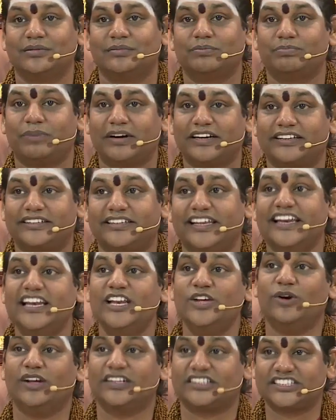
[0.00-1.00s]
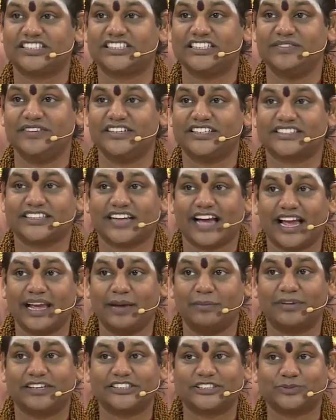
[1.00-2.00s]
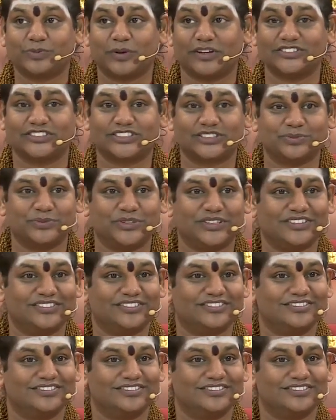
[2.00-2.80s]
But till you achieve it, I am responsible.